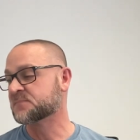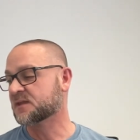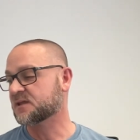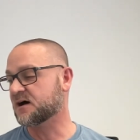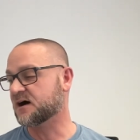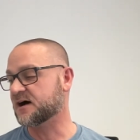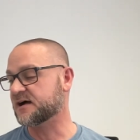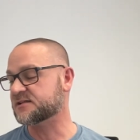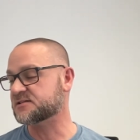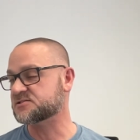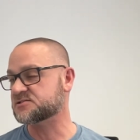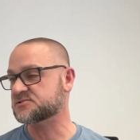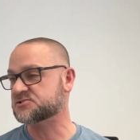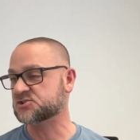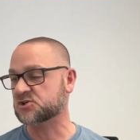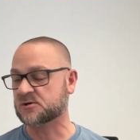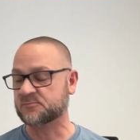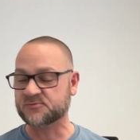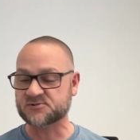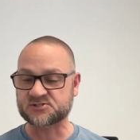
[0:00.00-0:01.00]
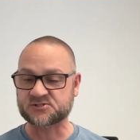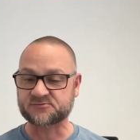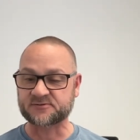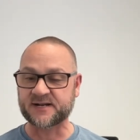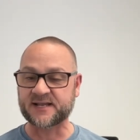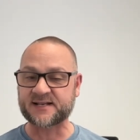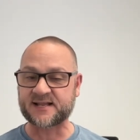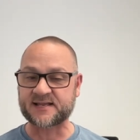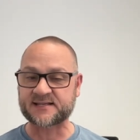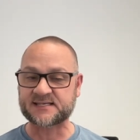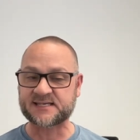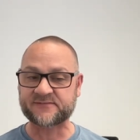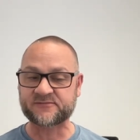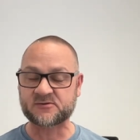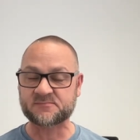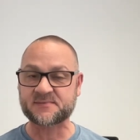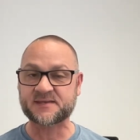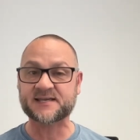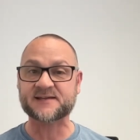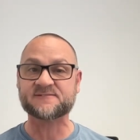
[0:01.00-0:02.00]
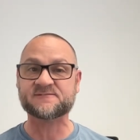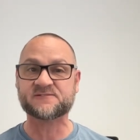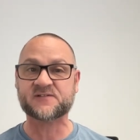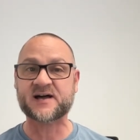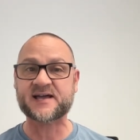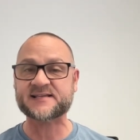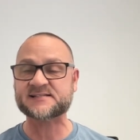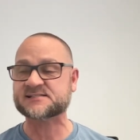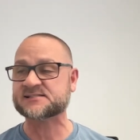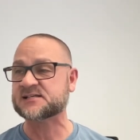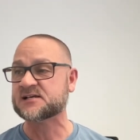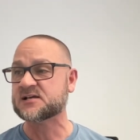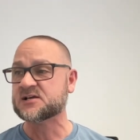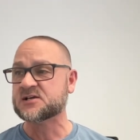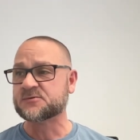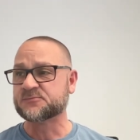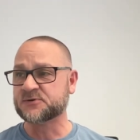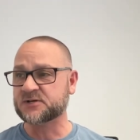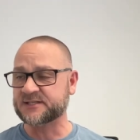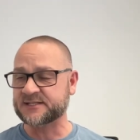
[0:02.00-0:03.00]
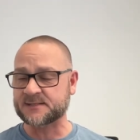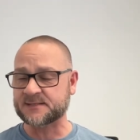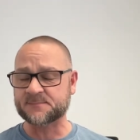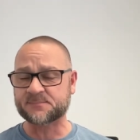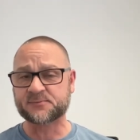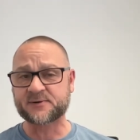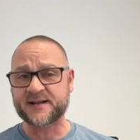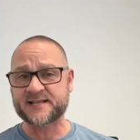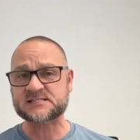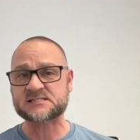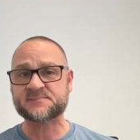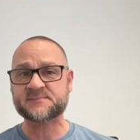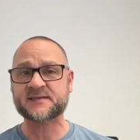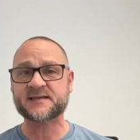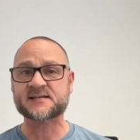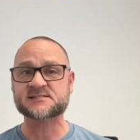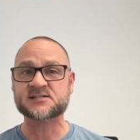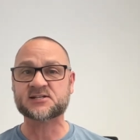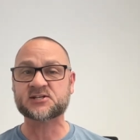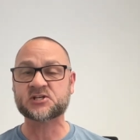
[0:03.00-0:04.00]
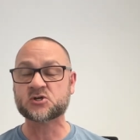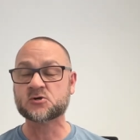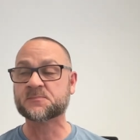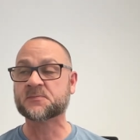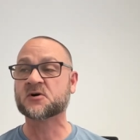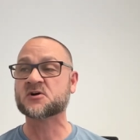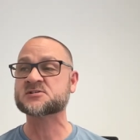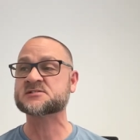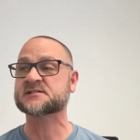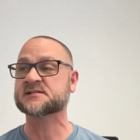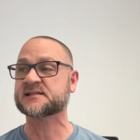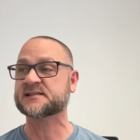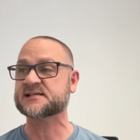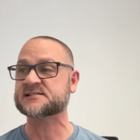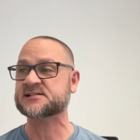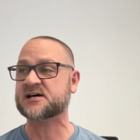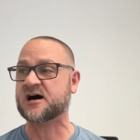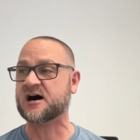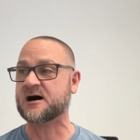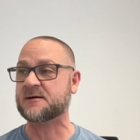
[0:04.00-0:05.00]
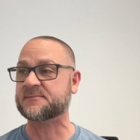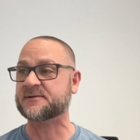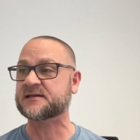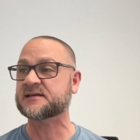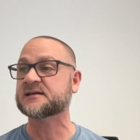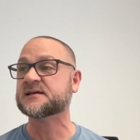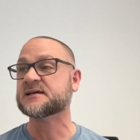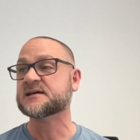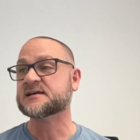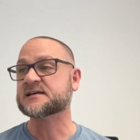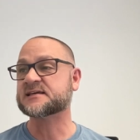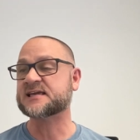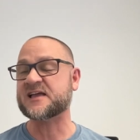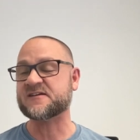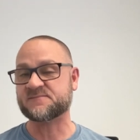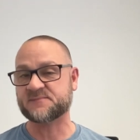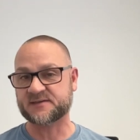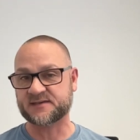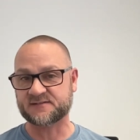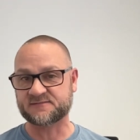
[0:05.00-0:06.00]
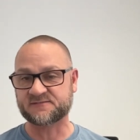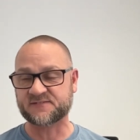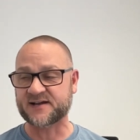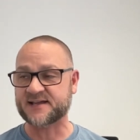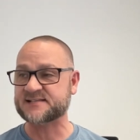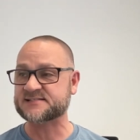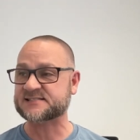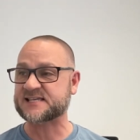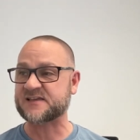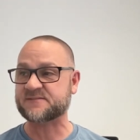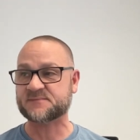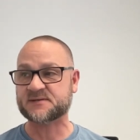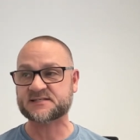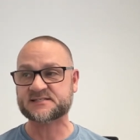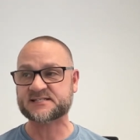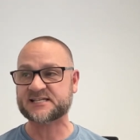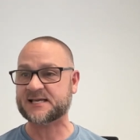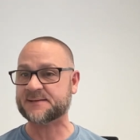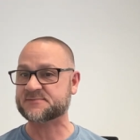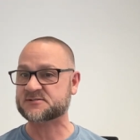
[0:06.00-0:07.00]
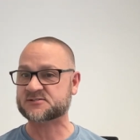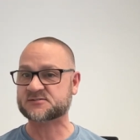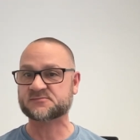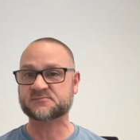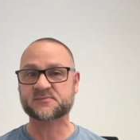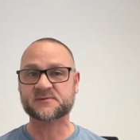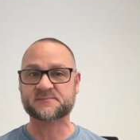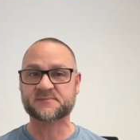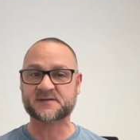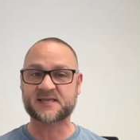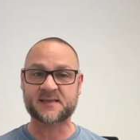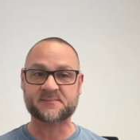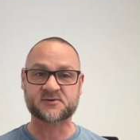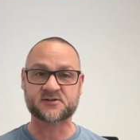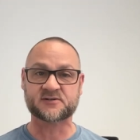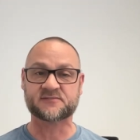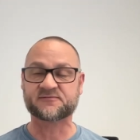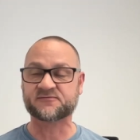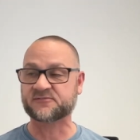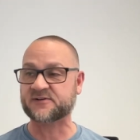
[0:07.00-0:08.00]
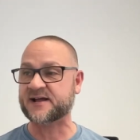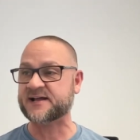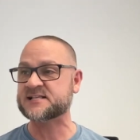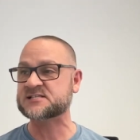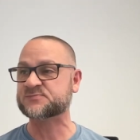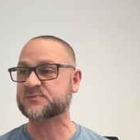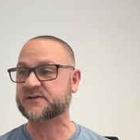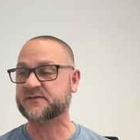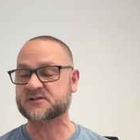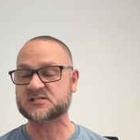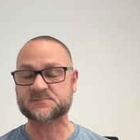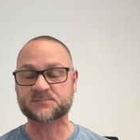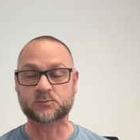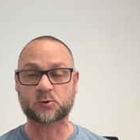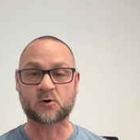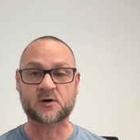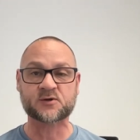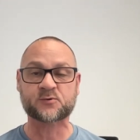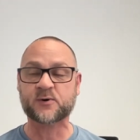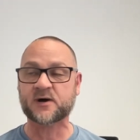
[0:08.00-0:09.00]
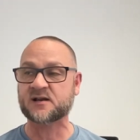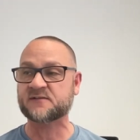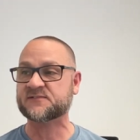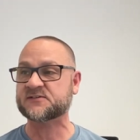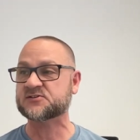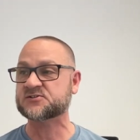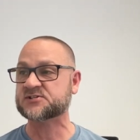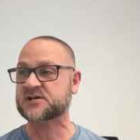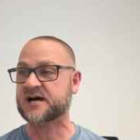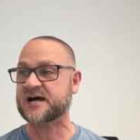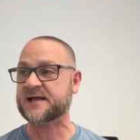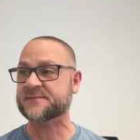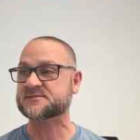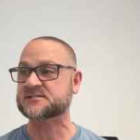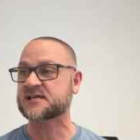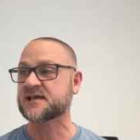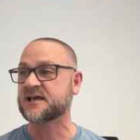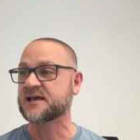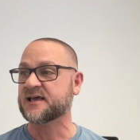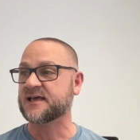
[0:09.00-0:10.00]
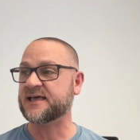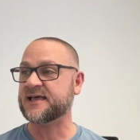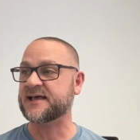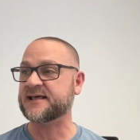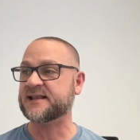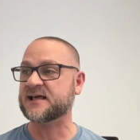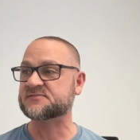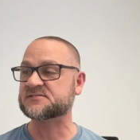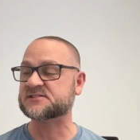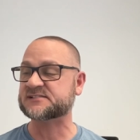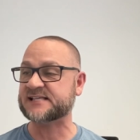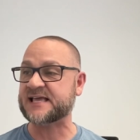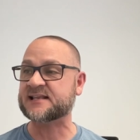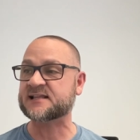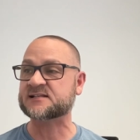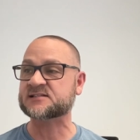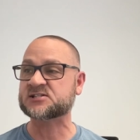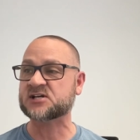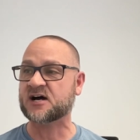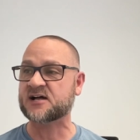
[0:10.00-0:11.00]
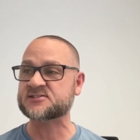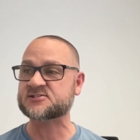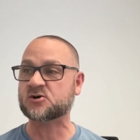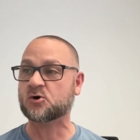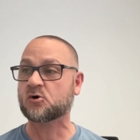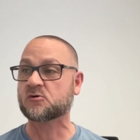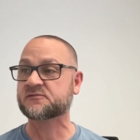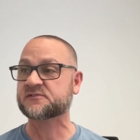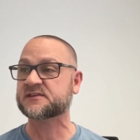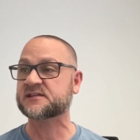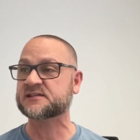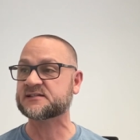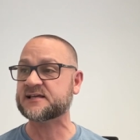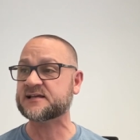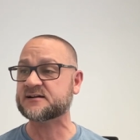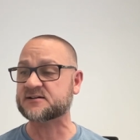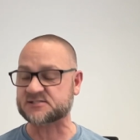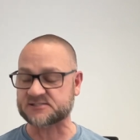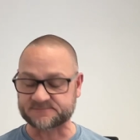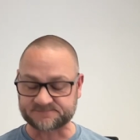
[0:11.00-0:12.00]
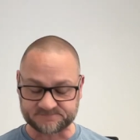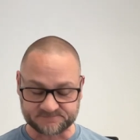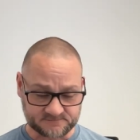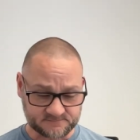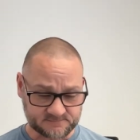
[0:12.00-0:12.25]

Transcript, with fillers: Uh, Jerm was great at giving me advice, really embraced me as a new person to this hobby, gave me advice, gave me tips. We became good friends. We explored it quite a few times and have stayed in touch over the years.